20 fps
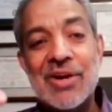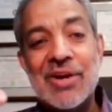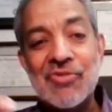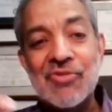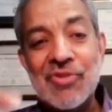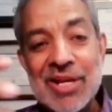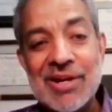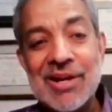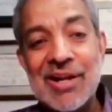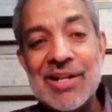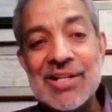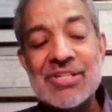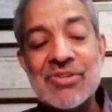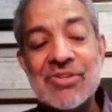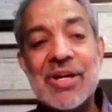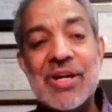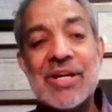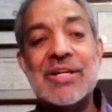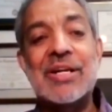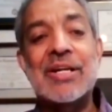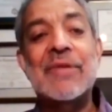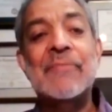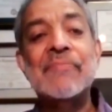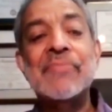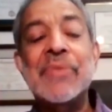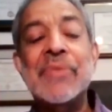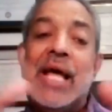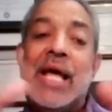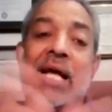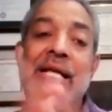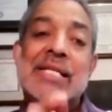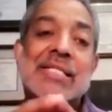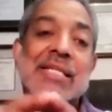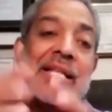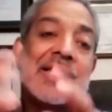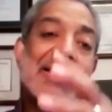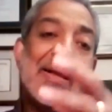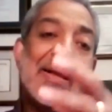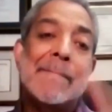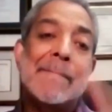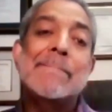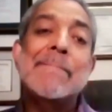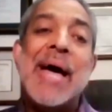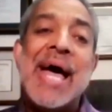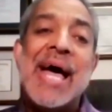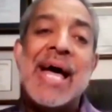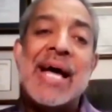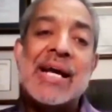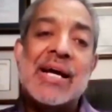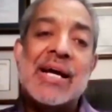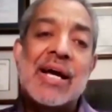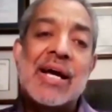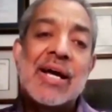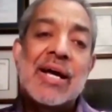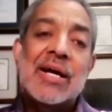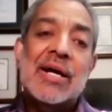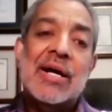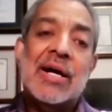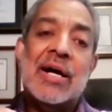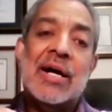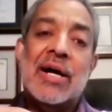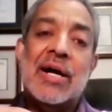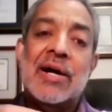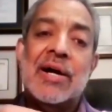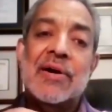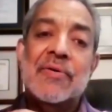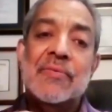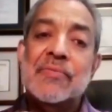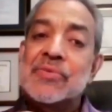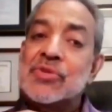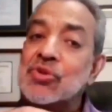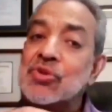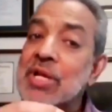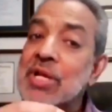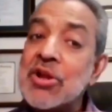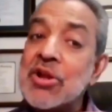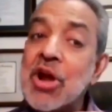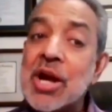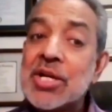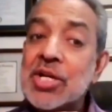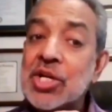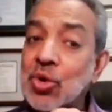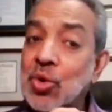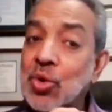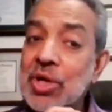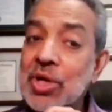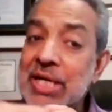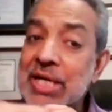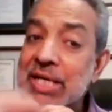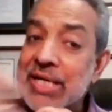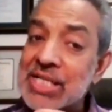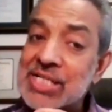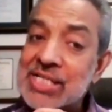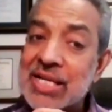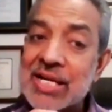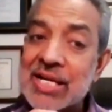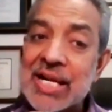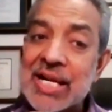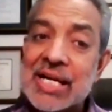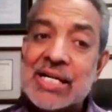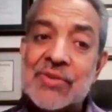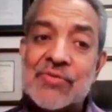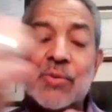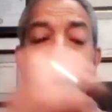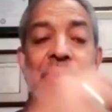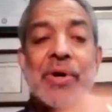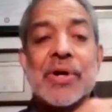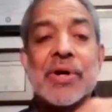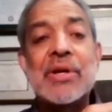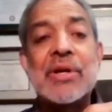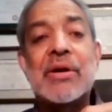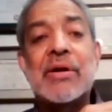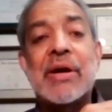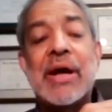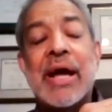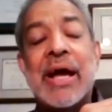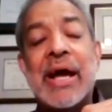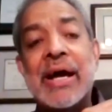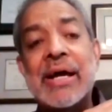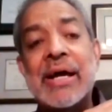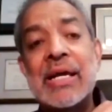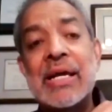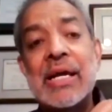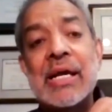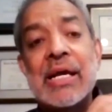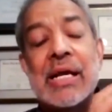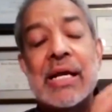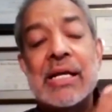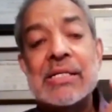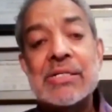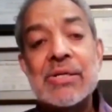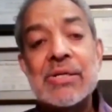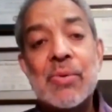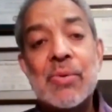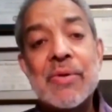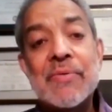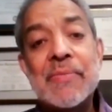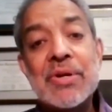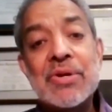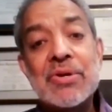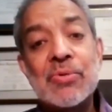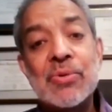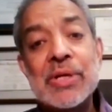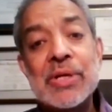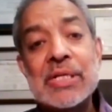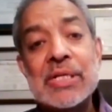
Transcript: and reculturated and send them back so they're not totally disconnected from where they're at. And so we've been doing